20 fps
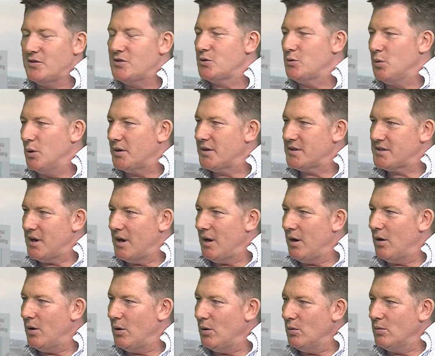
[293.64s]
squad as a
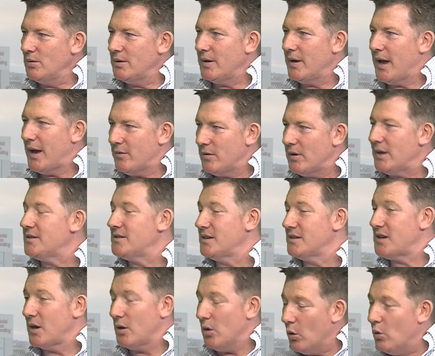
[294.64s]
whole. As I
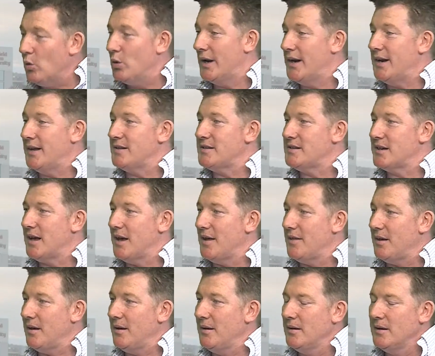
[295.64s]
say, all in it
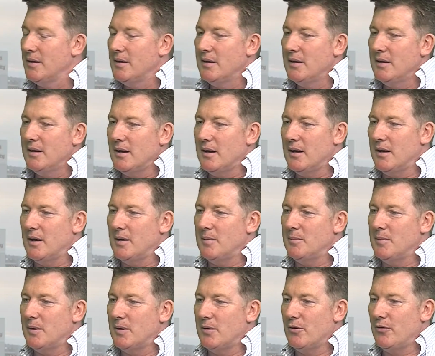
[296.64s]
together.
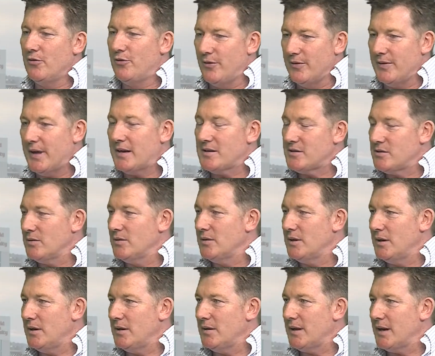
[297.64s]
That's on
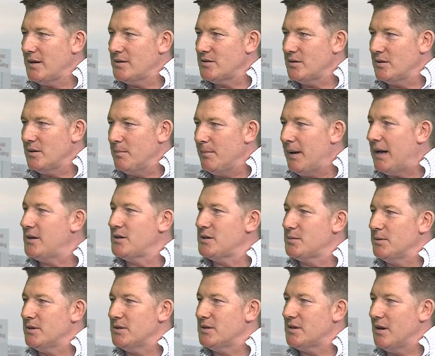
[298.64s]
the
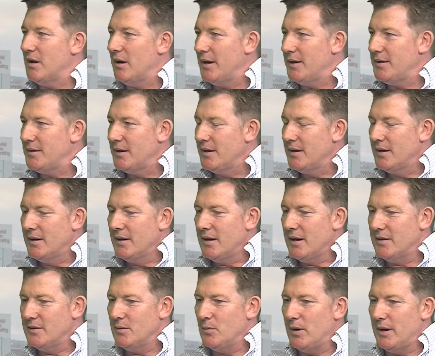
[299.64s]
management side
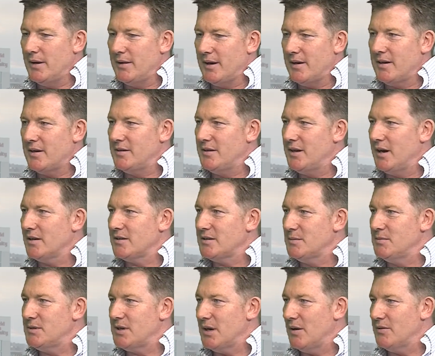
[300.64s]
and the way they conduct
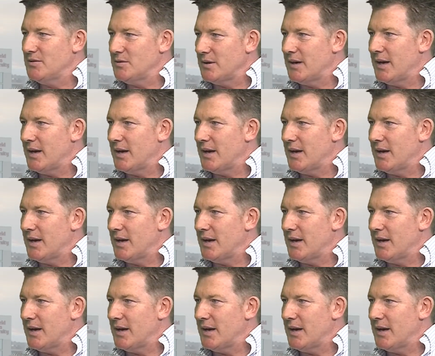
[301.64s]
themselves and